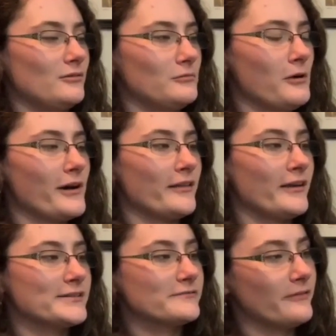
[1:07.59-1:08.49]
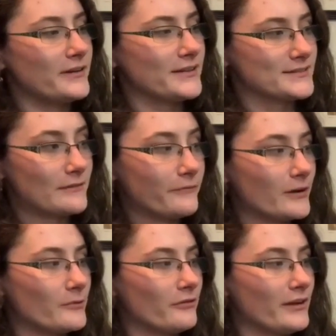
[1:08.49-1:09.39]
"Why, that's funny," said
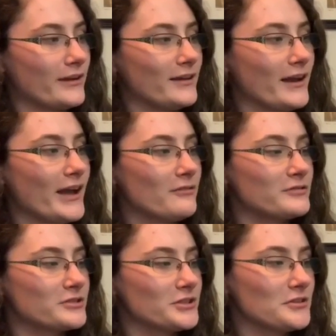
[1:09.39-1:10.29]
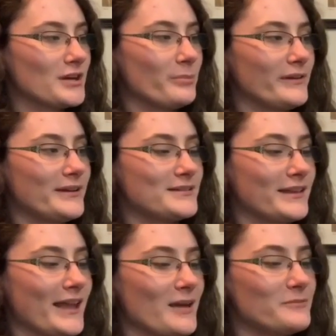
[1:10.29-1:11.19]
Farmer Ray. "I was sure I planted
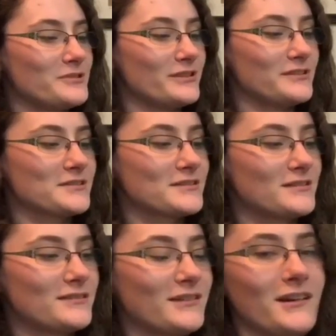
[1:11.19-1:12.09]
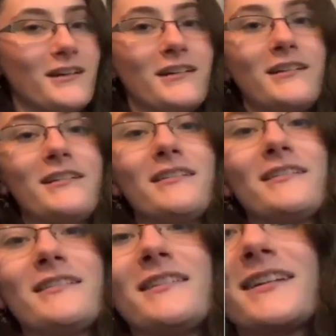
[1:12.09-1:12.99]
cabbages."
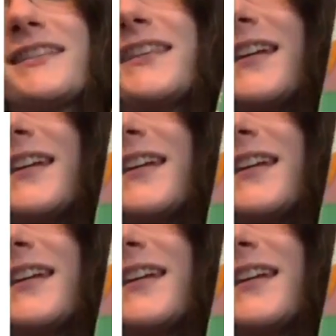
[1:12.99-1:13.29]
Look at the